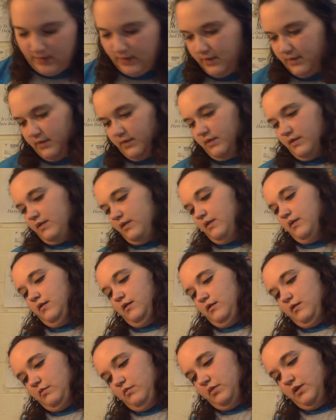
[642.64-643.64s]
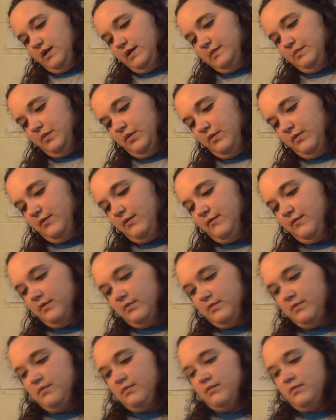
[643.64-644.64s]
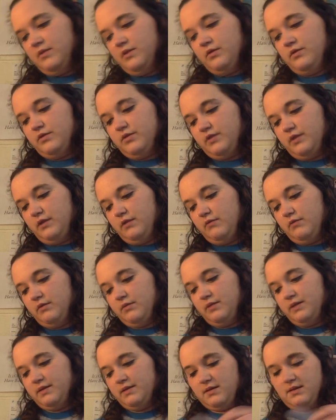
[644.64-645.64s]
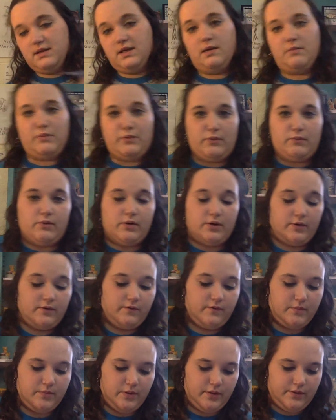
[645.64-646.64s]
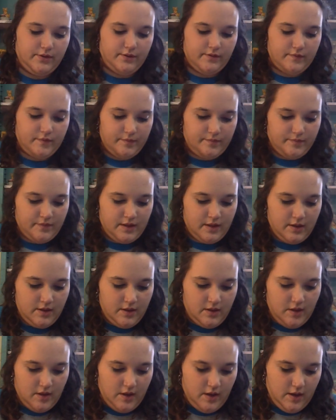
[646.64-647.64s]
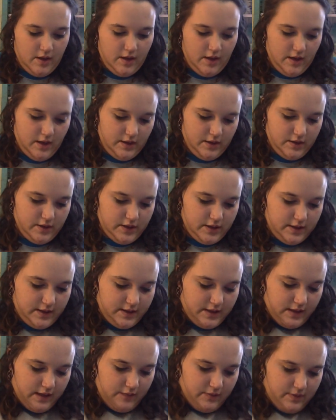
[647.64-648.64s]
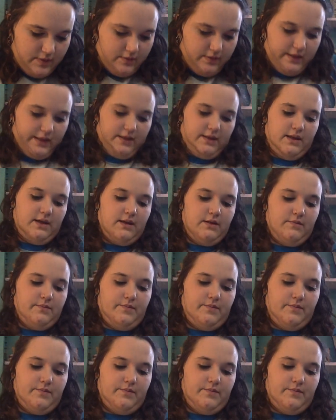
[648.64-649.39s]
And place both of them. Usually one piece of tape will work for both of them. And just tape it like that.